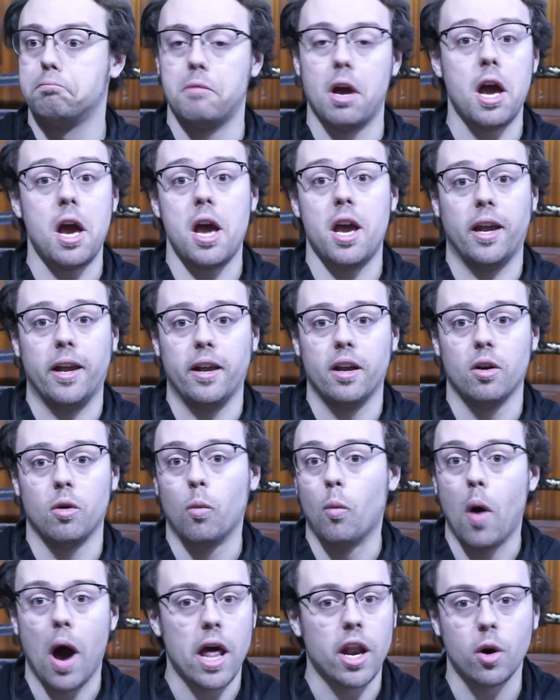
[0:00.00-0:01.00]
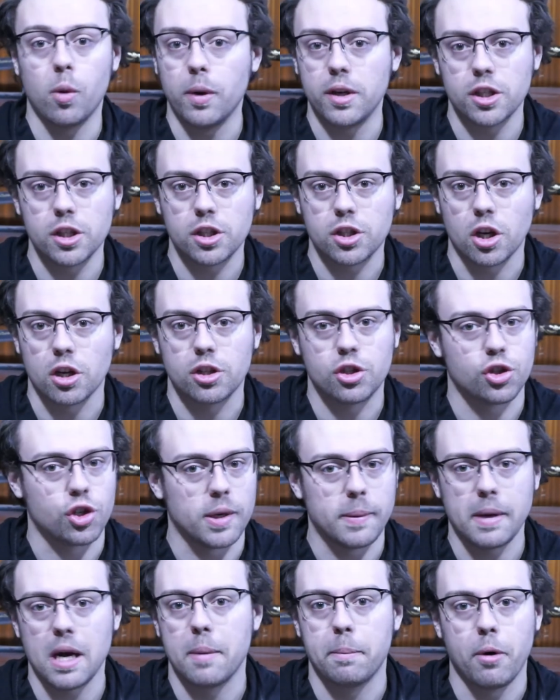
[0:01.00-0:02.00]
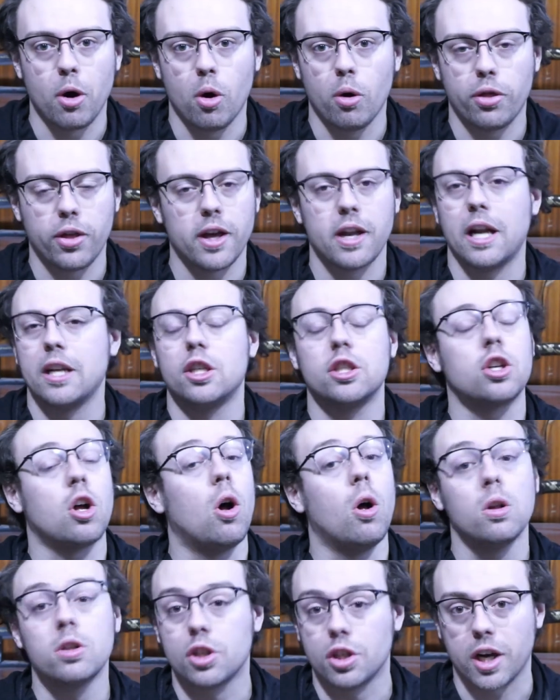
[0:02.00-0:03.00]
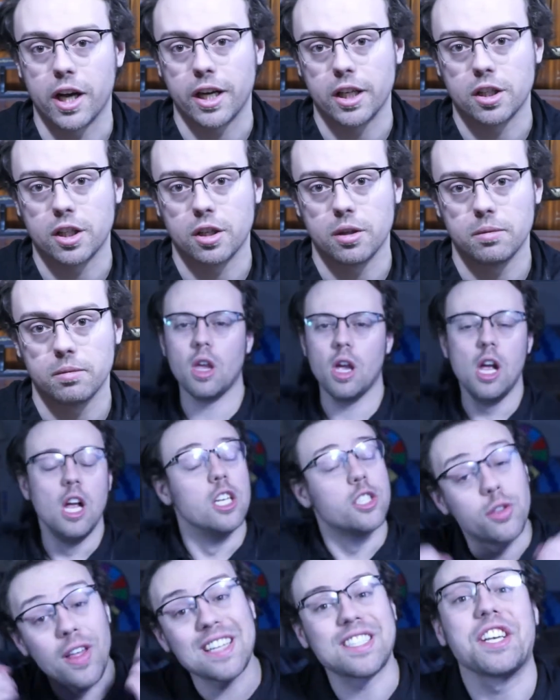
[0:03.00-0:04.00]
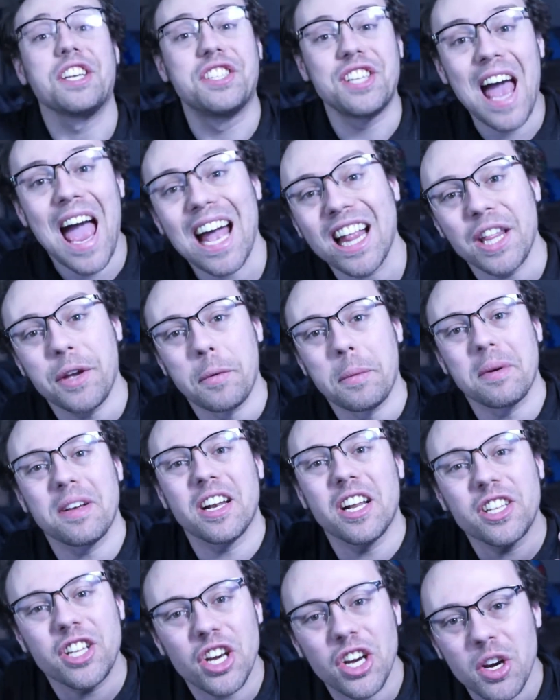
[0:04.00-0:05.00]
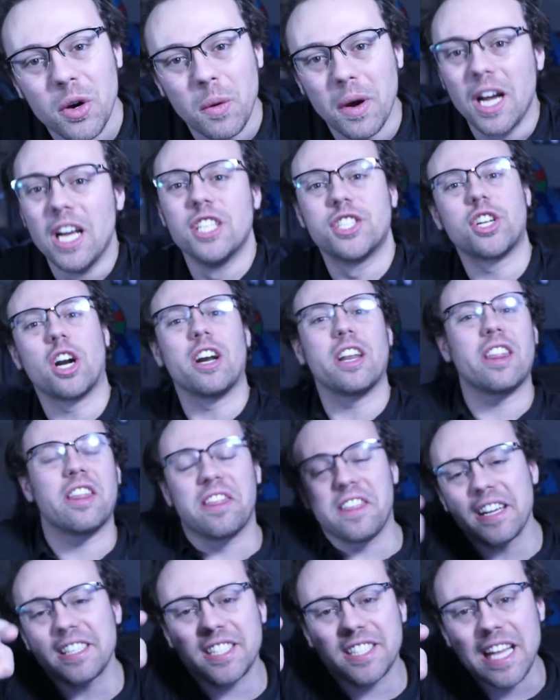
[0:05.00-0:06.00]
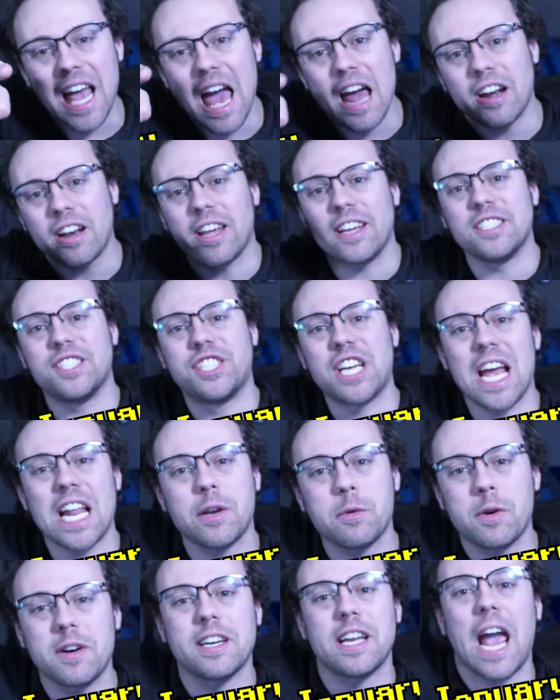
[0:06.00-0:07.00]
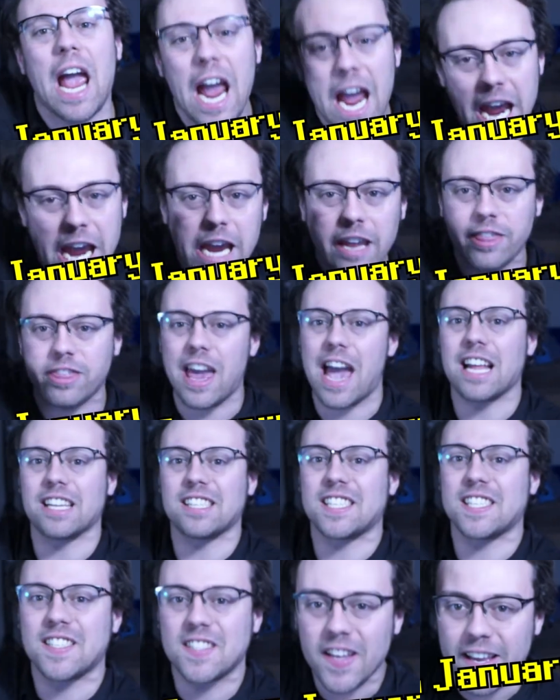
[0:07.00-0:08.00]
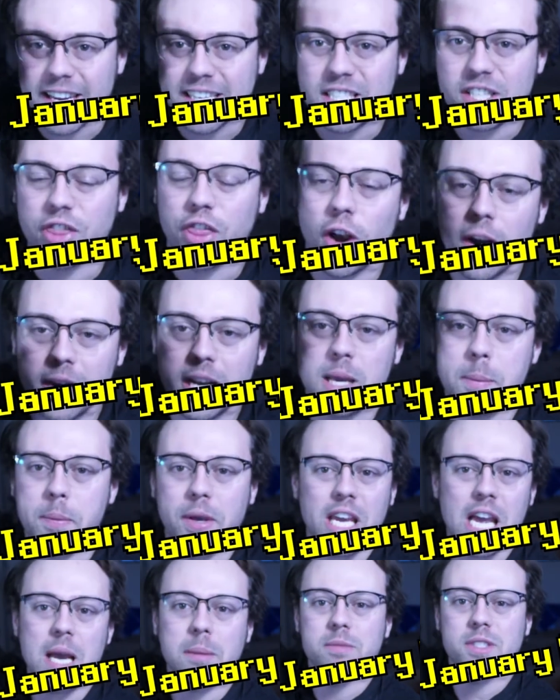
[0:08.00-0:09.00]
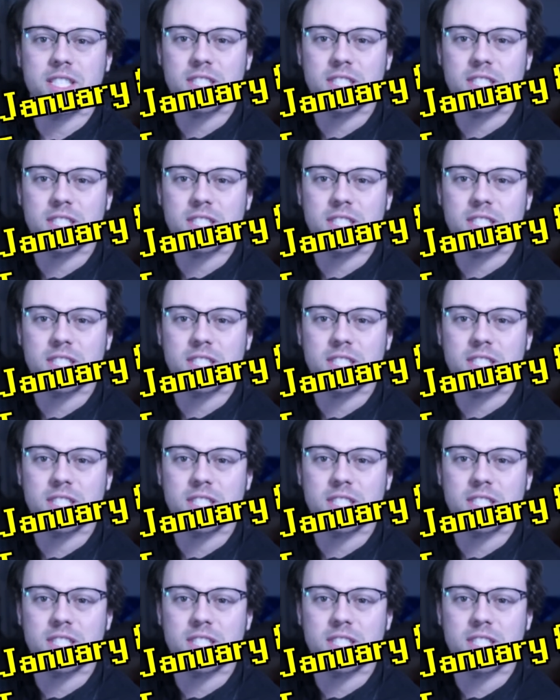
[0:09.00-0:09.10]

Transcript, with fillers: hey, why don't we just start streaming on both and I just alternate? So that's exactly what we're gonna do! Starting this Saturday, January 8th at 6.30 p.m.